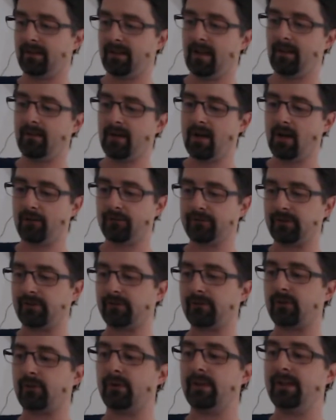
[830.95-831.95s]
area of the
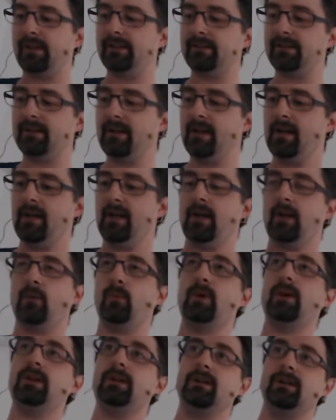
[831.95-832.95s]
screen,
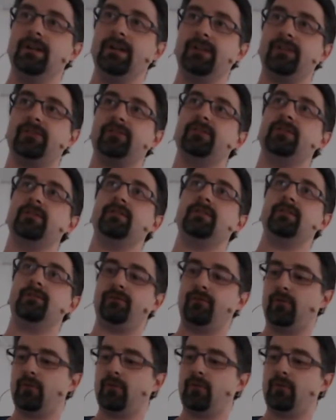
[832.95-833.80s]
will listen